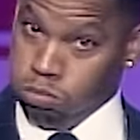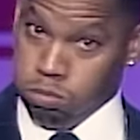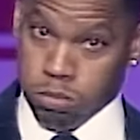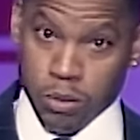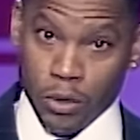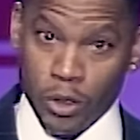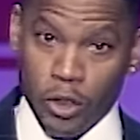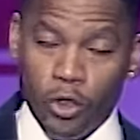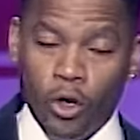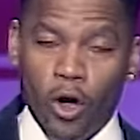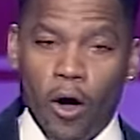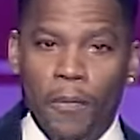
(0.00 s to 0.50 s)
Or
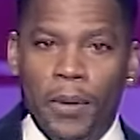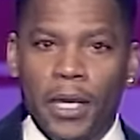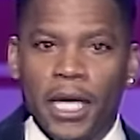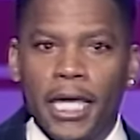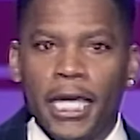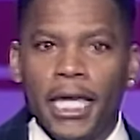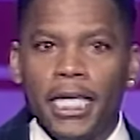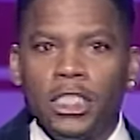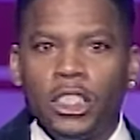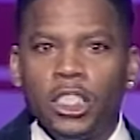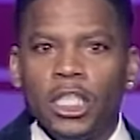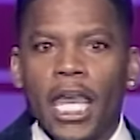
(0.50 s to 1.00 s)
you gonna be an
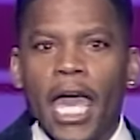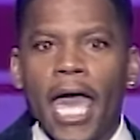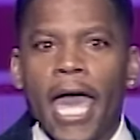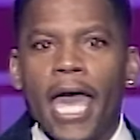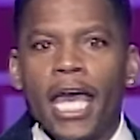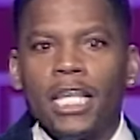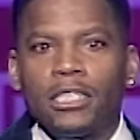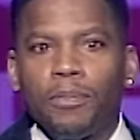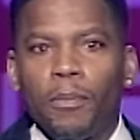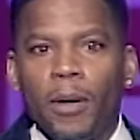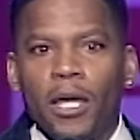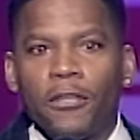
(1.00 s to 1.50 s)
itchy
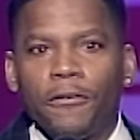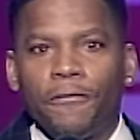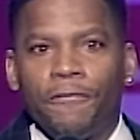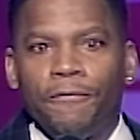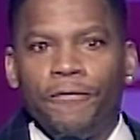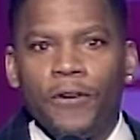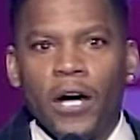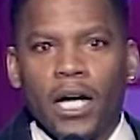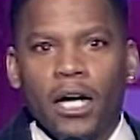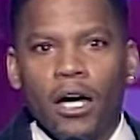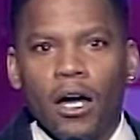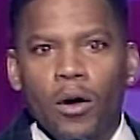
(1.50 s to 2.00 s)
ass
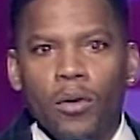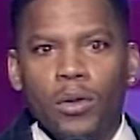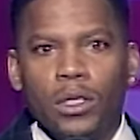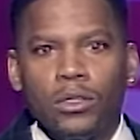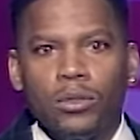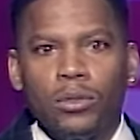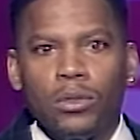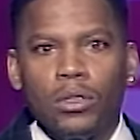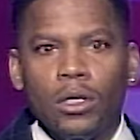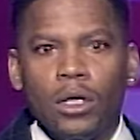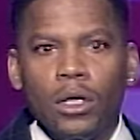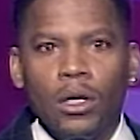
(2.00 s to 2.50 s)
motherfucker. I always
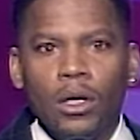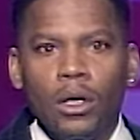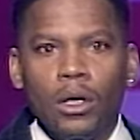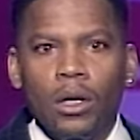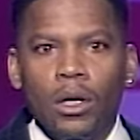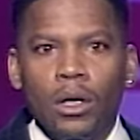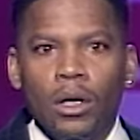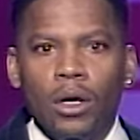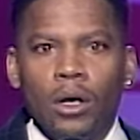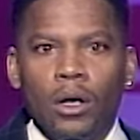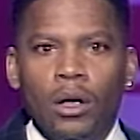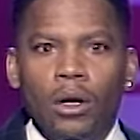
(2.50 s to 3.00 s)

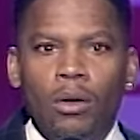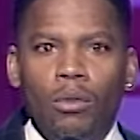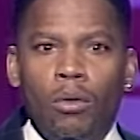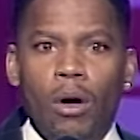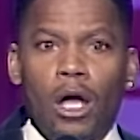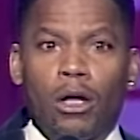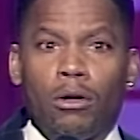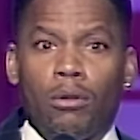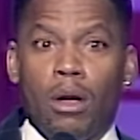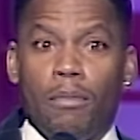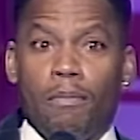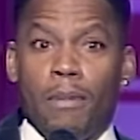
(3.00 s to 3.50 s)
walk
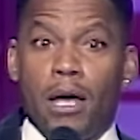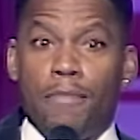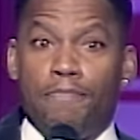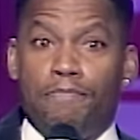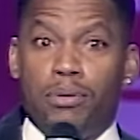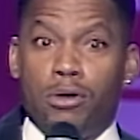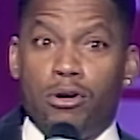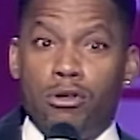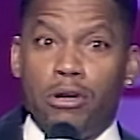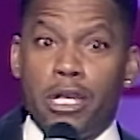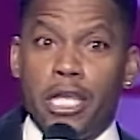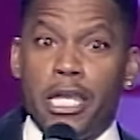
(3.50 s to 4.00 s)
around, my
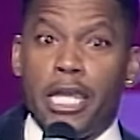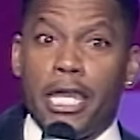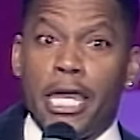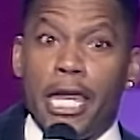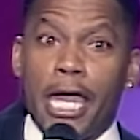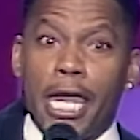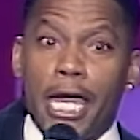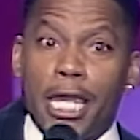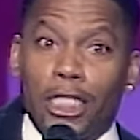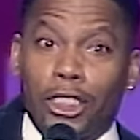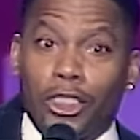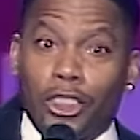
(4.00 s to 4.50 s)
booty
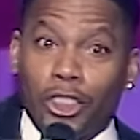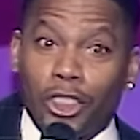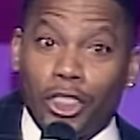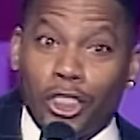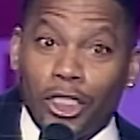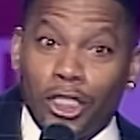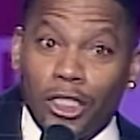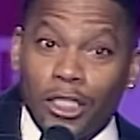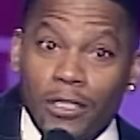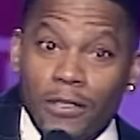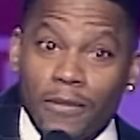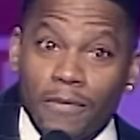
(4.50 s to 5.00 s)
itch.
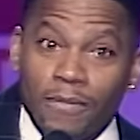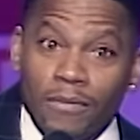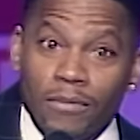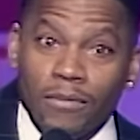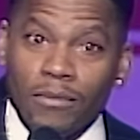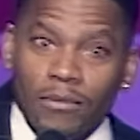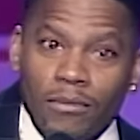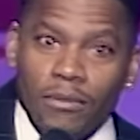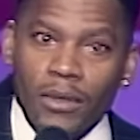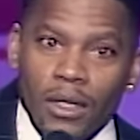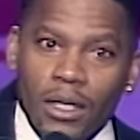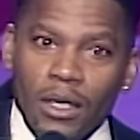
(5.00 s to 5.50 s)

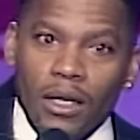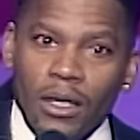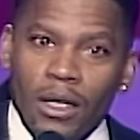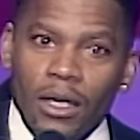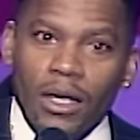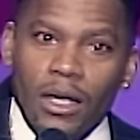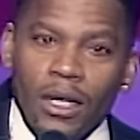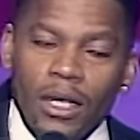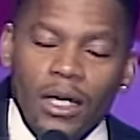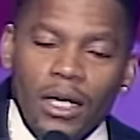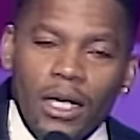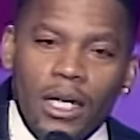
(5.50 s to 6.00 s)

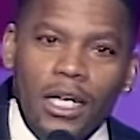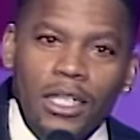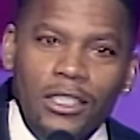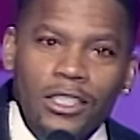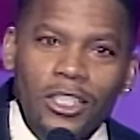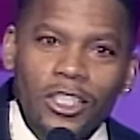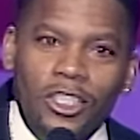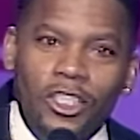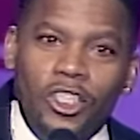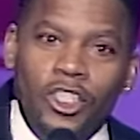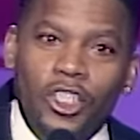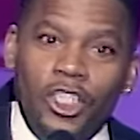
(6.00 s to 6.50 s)
Cause
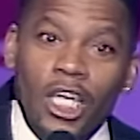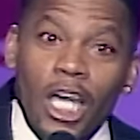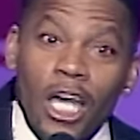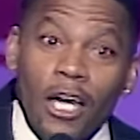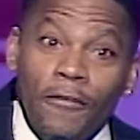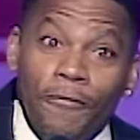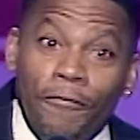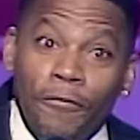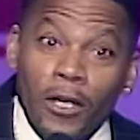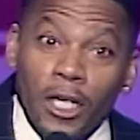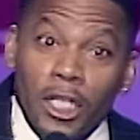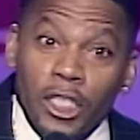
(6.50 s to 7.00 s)
it's
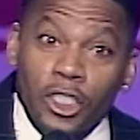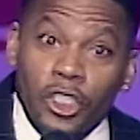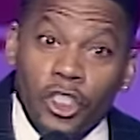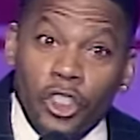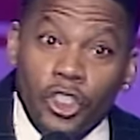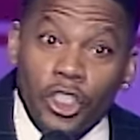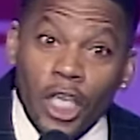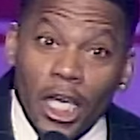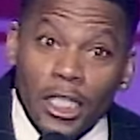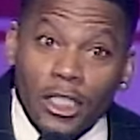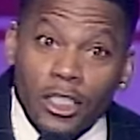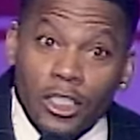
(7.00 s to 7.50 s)
chock full of
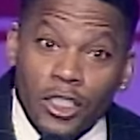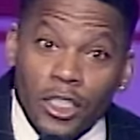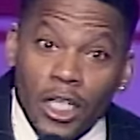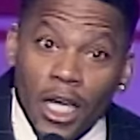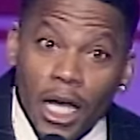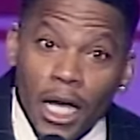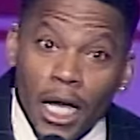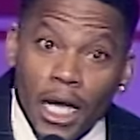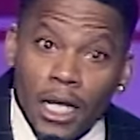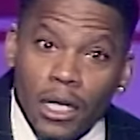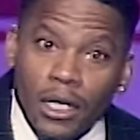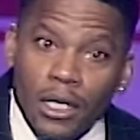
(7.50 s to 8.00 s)
shit,
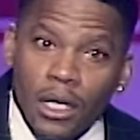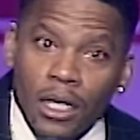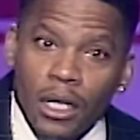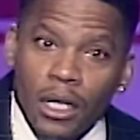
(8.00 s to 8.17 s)
son.